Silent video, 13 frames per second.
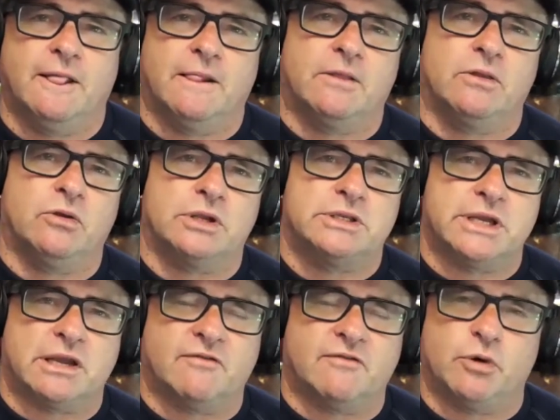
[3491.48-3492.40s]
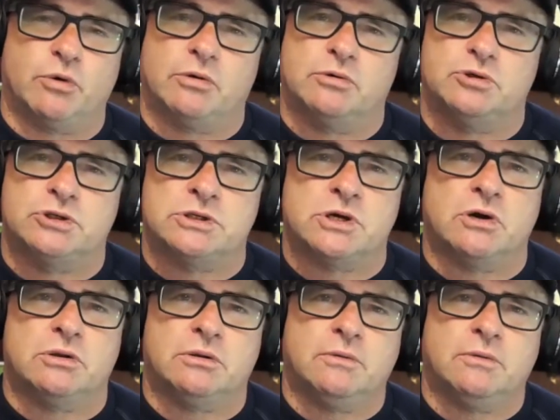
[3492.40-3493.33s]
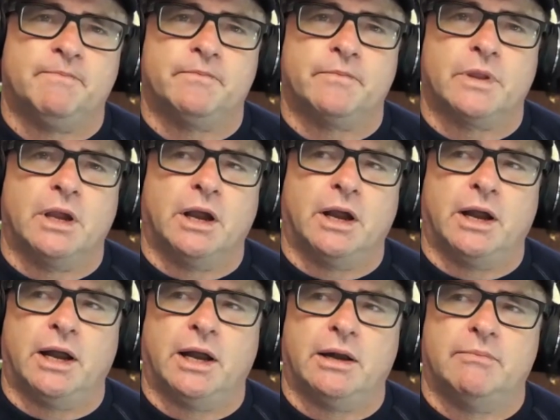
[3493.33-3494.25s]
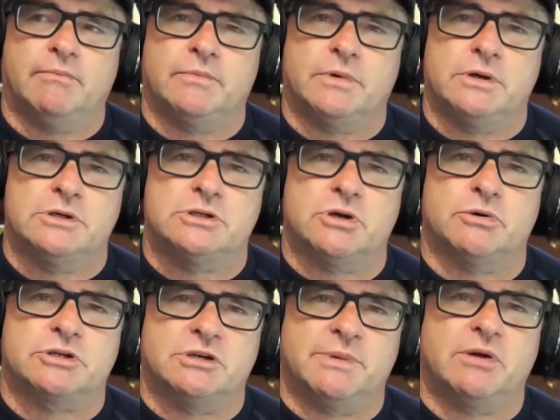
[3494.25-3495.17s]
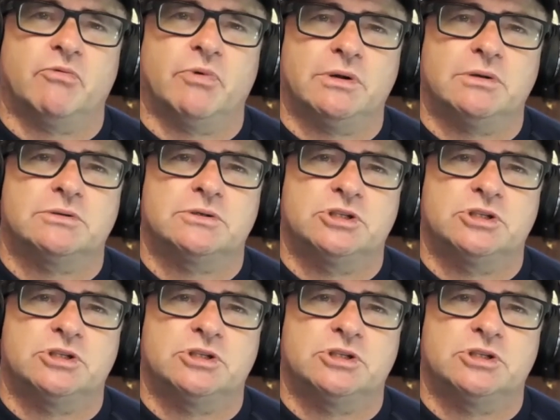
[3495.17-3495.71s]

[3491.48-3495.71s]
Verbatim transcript: you can take a few illusions on. So it's going to be a real